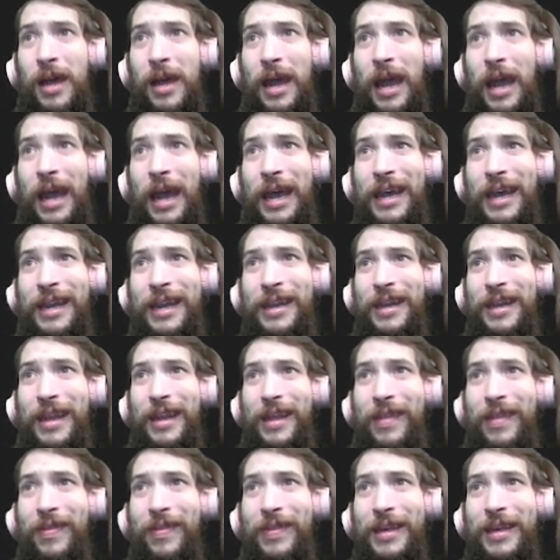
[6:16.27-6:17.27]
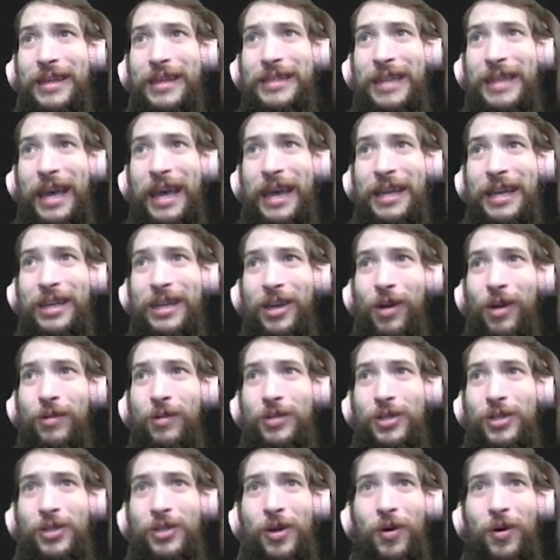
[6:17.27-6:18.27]
and the dead goats
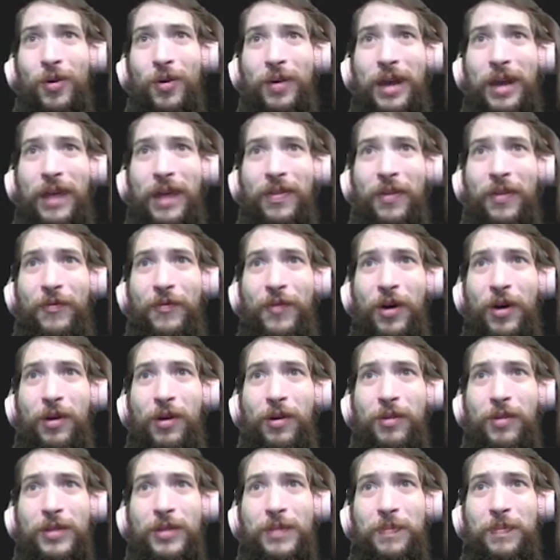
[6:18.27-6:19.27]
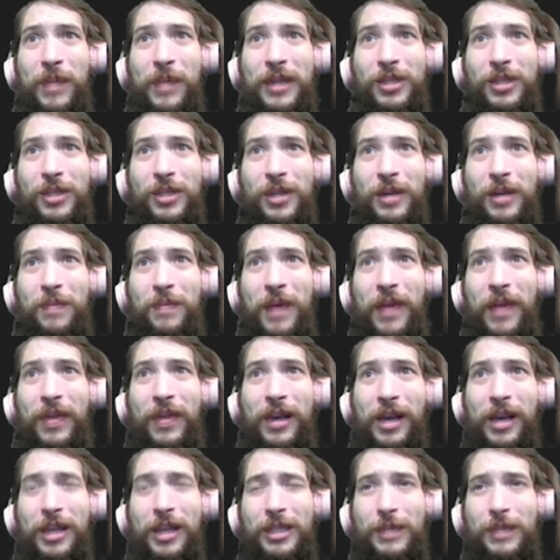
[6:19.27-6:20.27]
shown in the photos mentioned by the
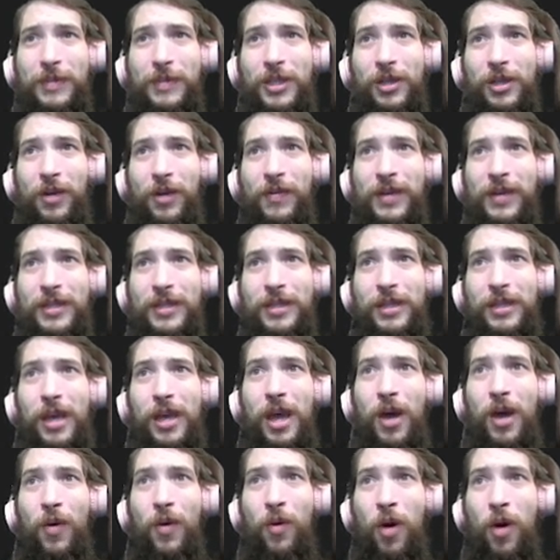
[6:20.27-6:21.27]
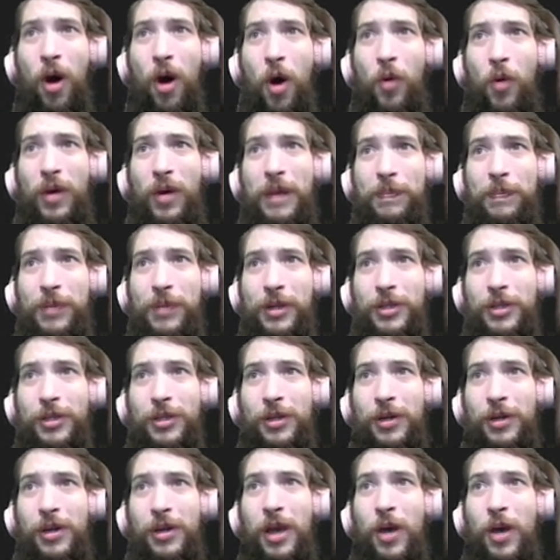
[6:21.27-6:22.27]
Customs Service were already
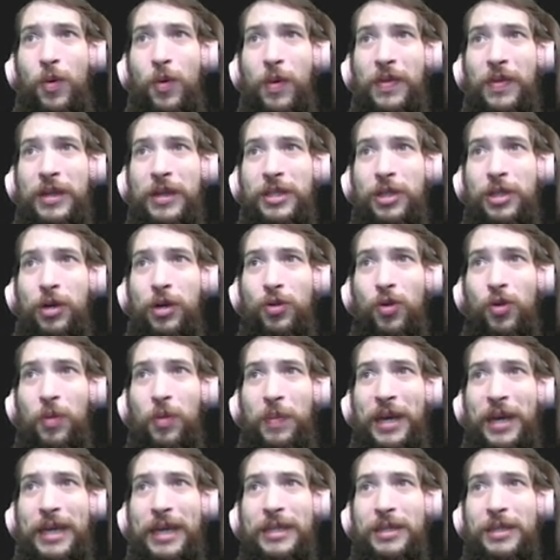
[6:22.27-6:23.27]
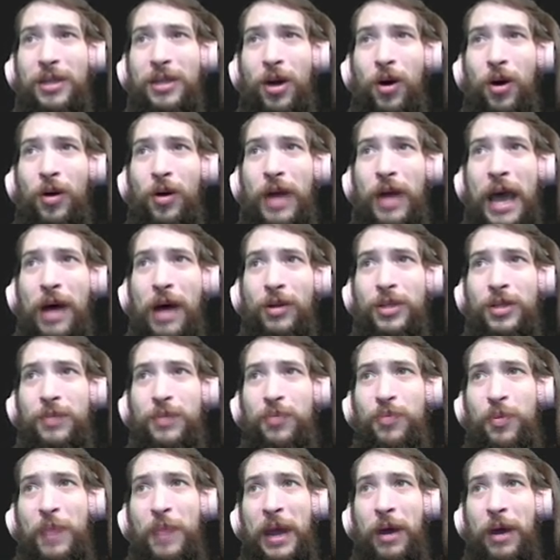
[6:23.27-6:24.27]
butchered, with the children being taught how to
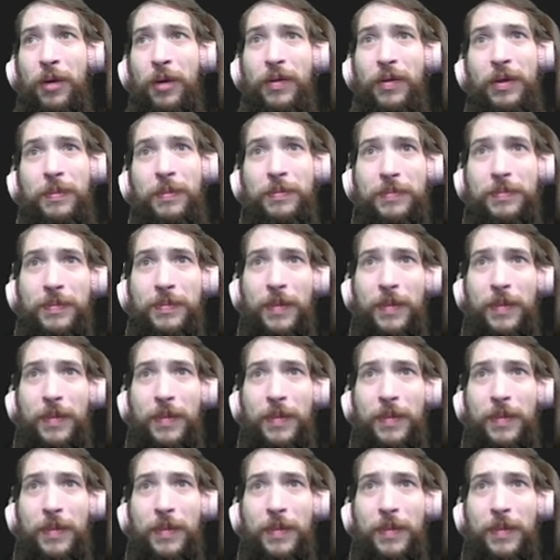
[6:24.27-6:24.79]
prepare them.